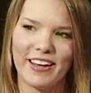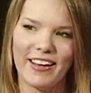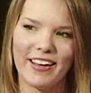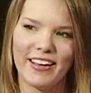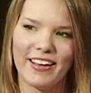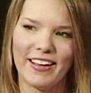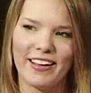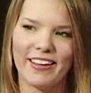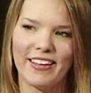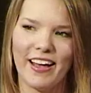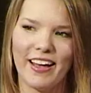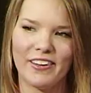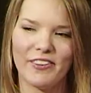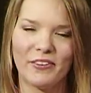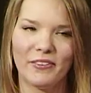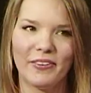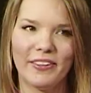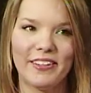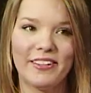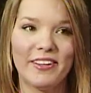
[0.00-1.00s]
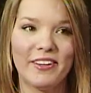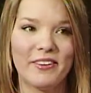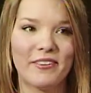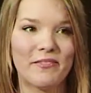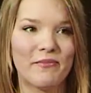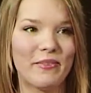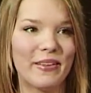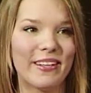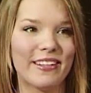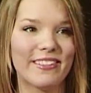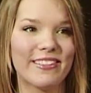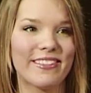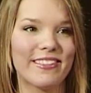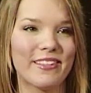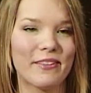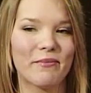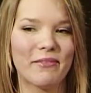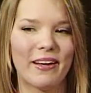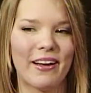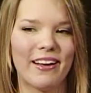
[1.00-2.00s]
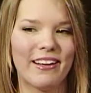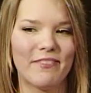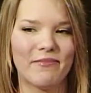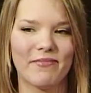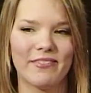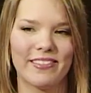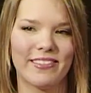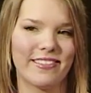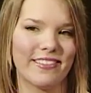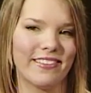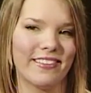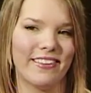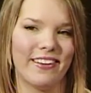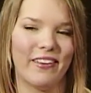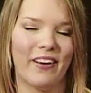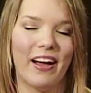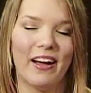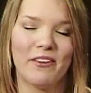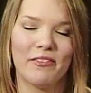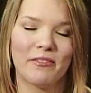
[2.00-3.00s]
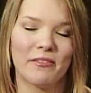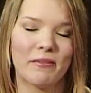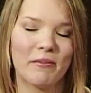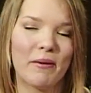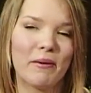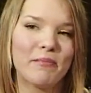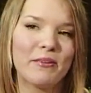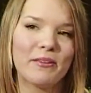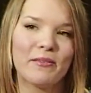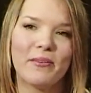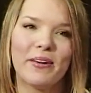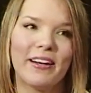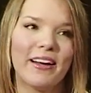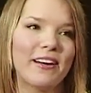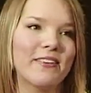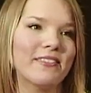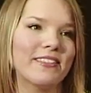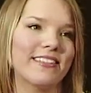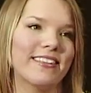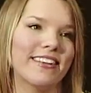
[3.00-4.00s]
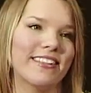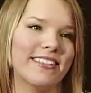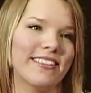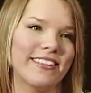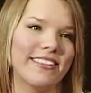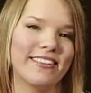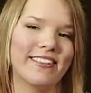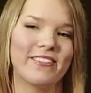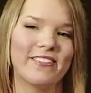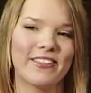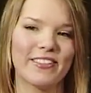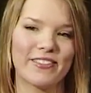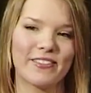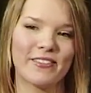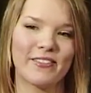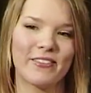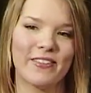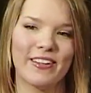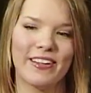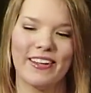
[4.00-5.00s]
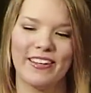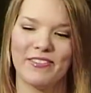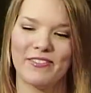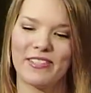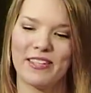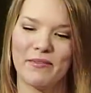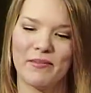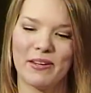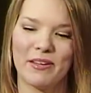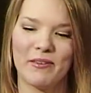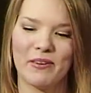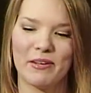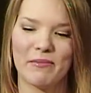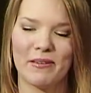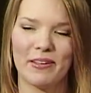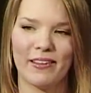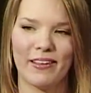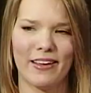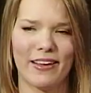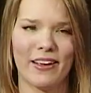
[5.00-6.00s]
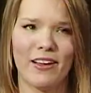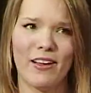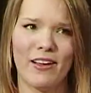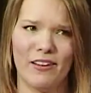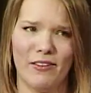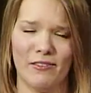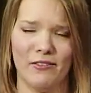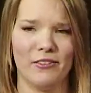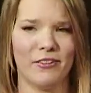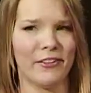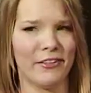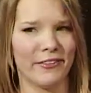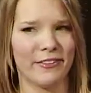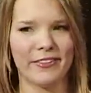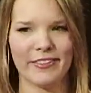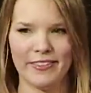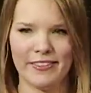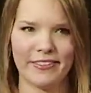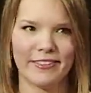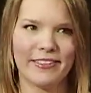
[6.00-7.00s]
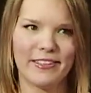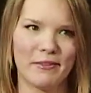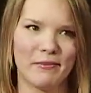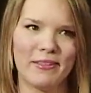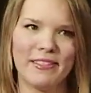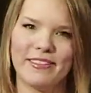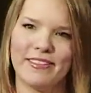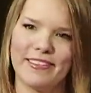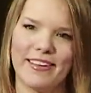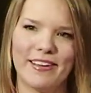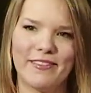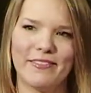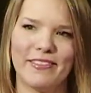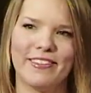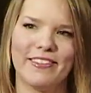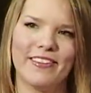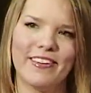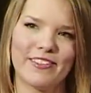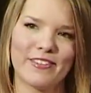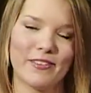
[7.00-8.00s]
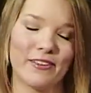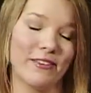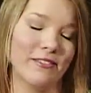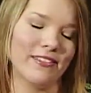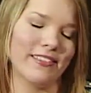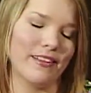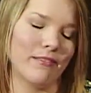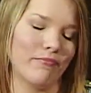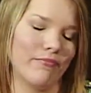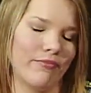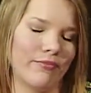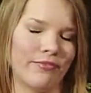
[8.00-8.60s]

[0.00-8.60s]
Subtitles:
I don't really know, because sometimes I remember when I was 19 and going to school, and if somebody would have been like, "Oh, you're going to be in debt when you graduate," I was like,